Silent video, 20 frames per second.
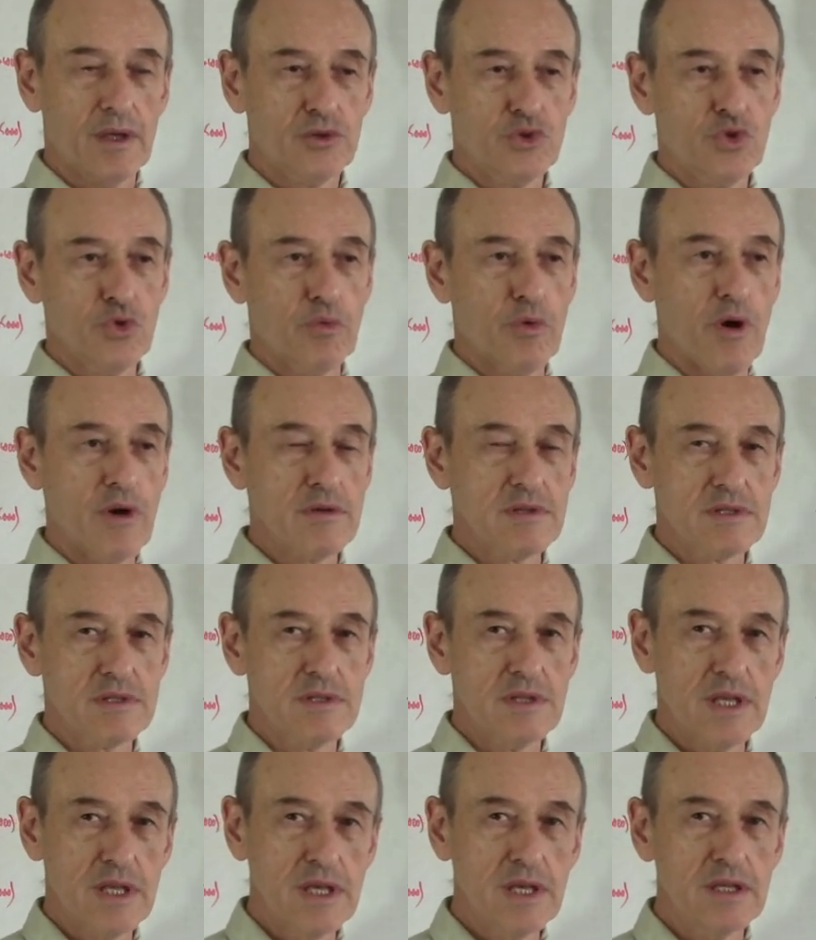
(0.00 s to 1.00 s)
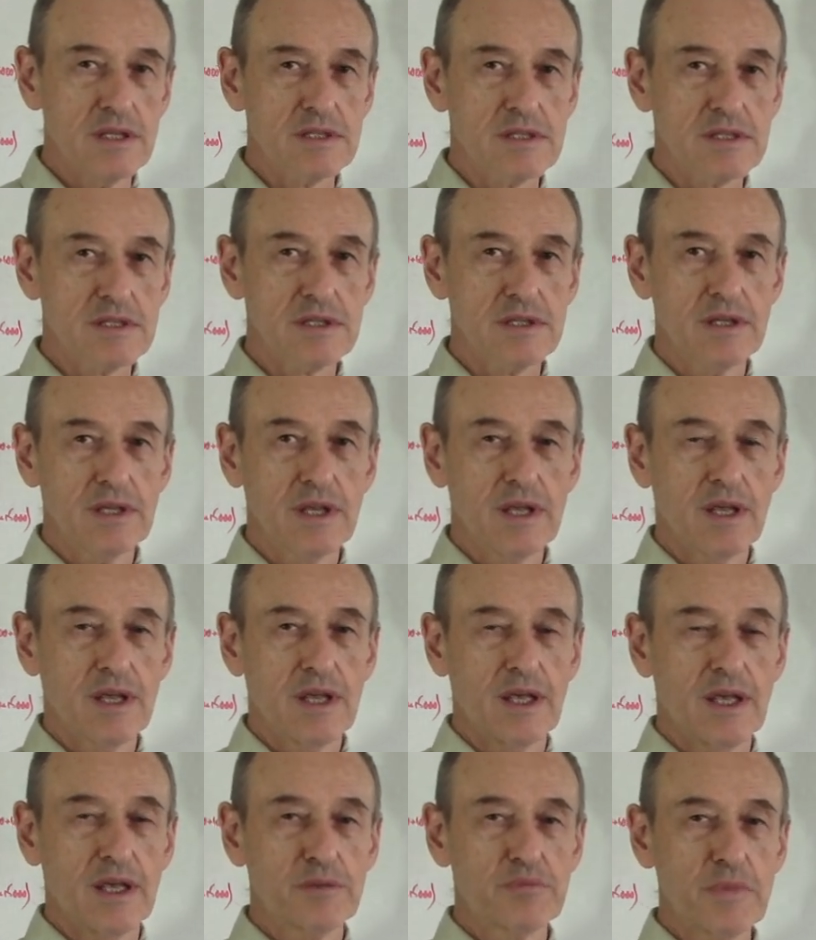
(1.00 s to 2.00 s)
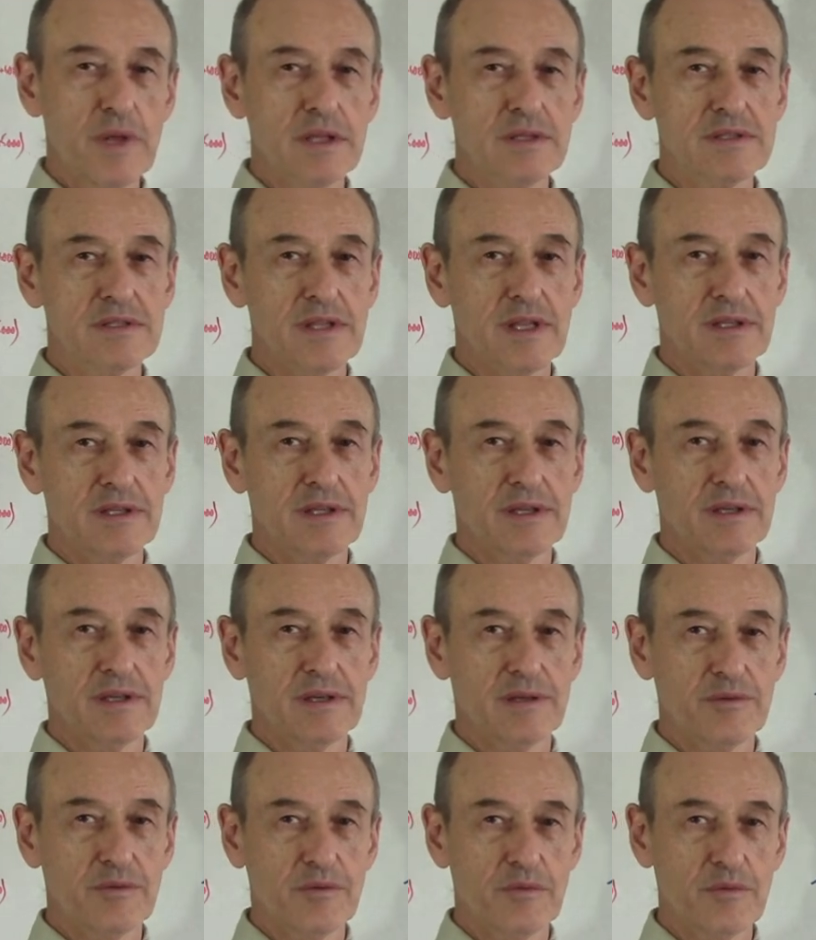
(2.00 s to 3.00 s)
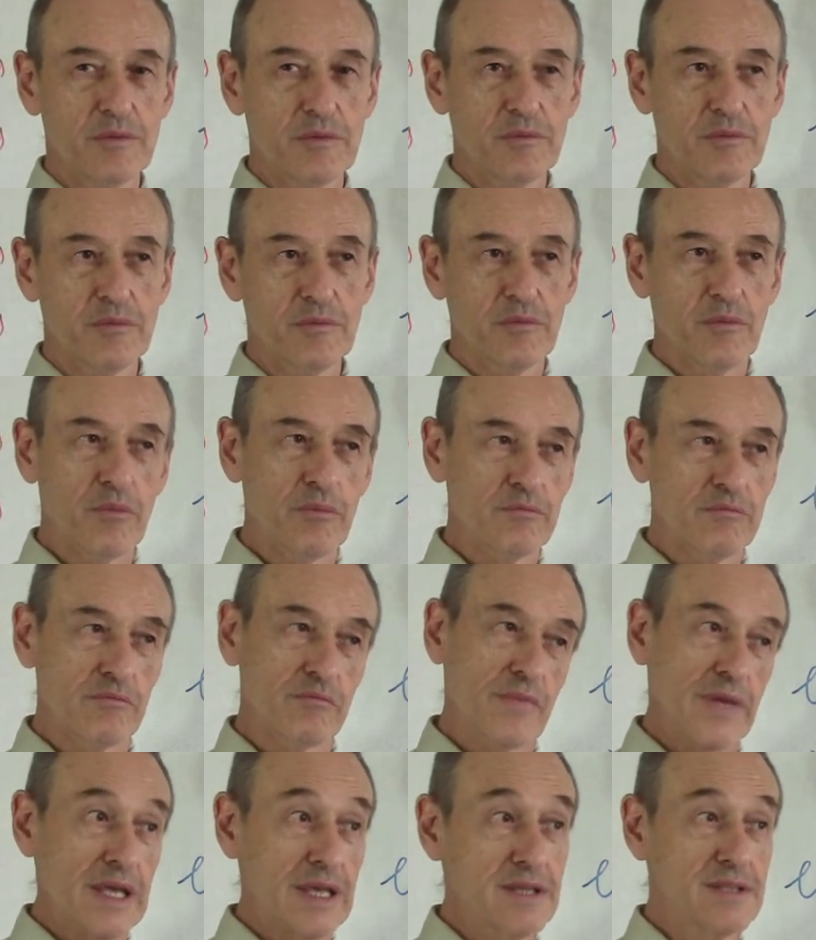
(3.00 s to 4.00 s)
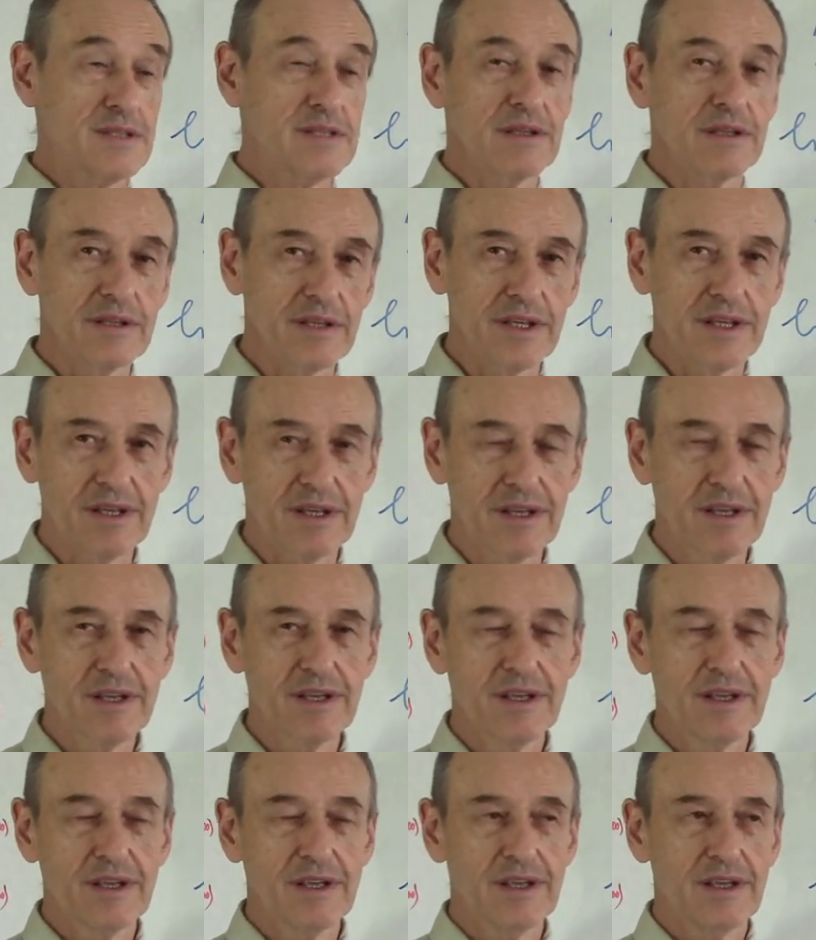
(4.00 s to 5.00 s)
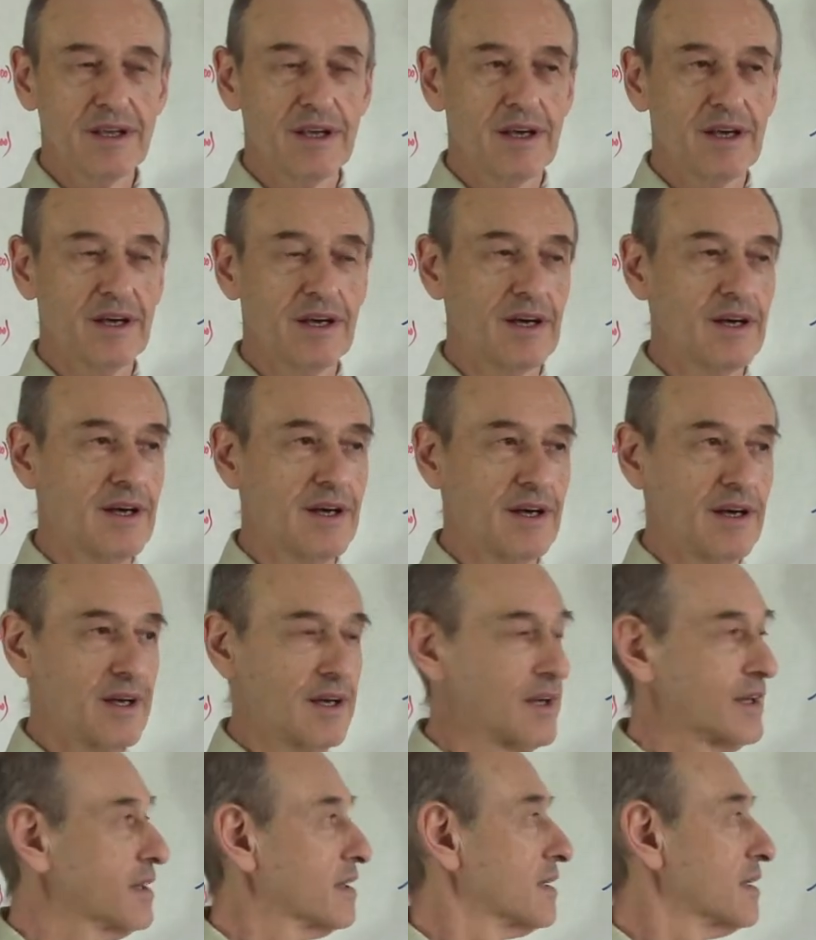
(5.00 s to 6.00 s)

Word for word: towards the east, it means that the mm, easily uh,